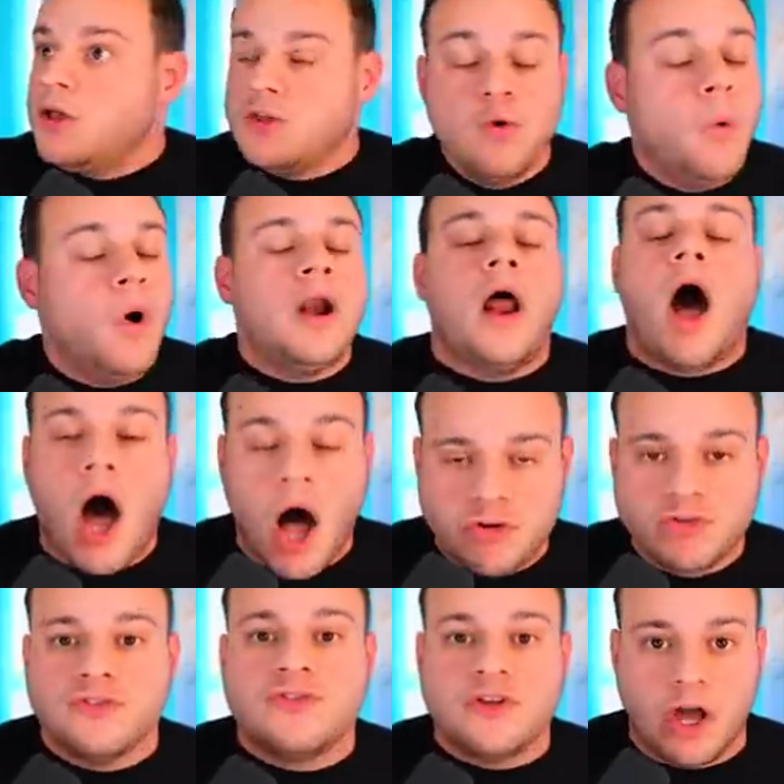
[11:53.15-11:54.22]
You want
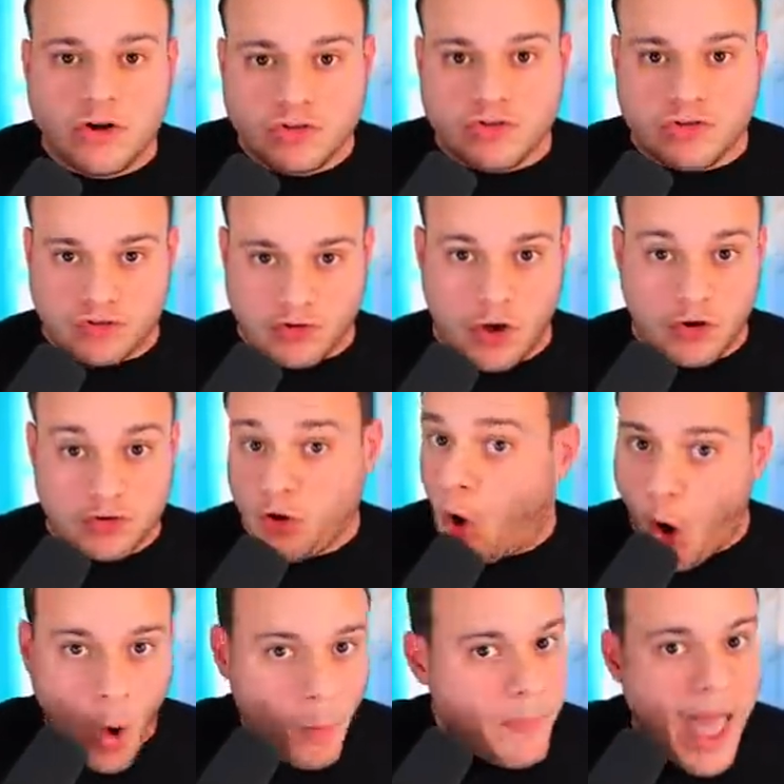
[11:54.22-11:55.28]
hundreds and hundreds of songs,
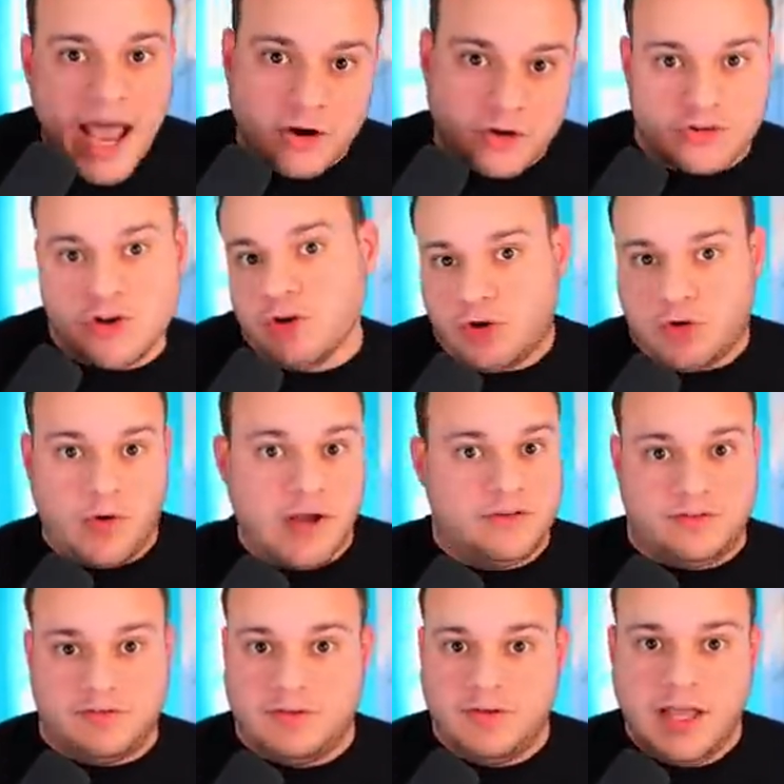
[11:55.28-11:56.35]
all bangers in your
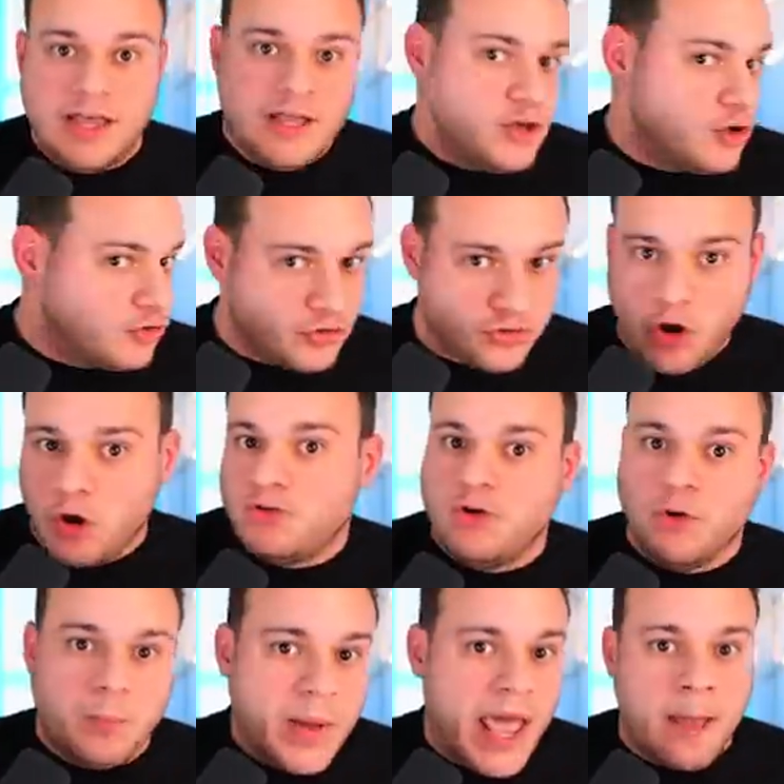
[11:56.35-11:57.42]
crates. You could just go
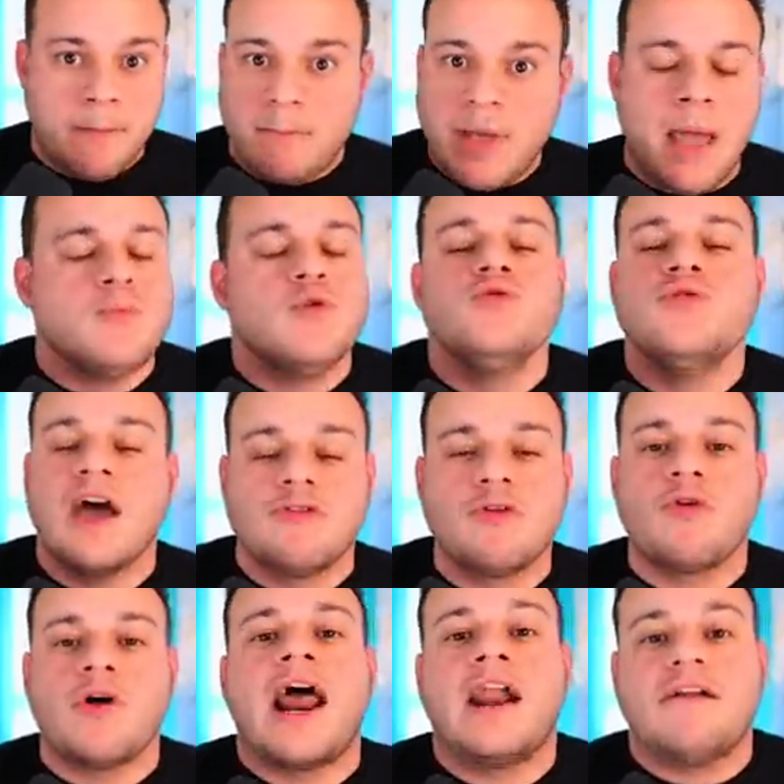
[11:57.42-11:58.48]
to bam, bam. You
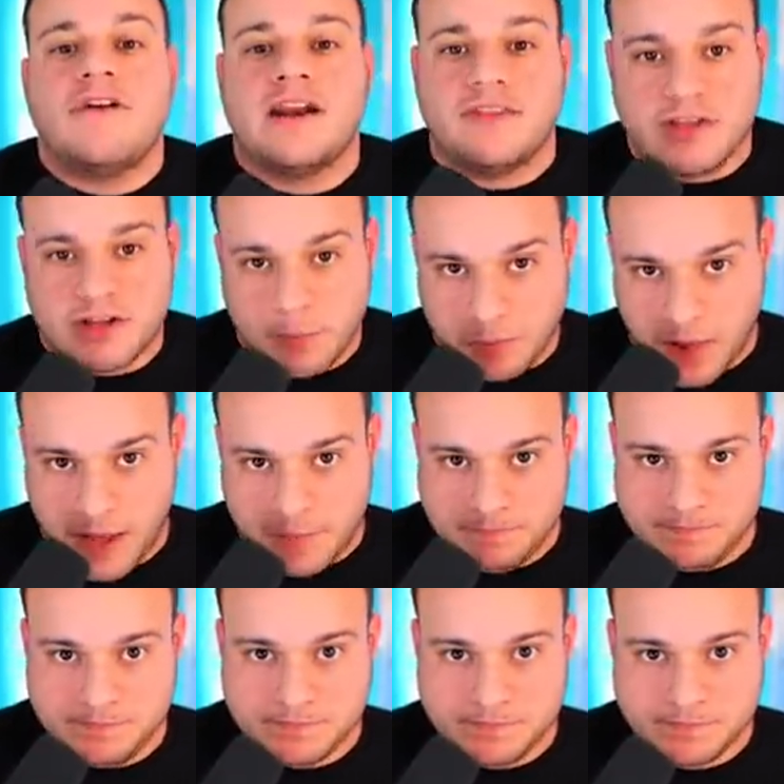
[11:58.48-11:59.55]
never run out of anything to play.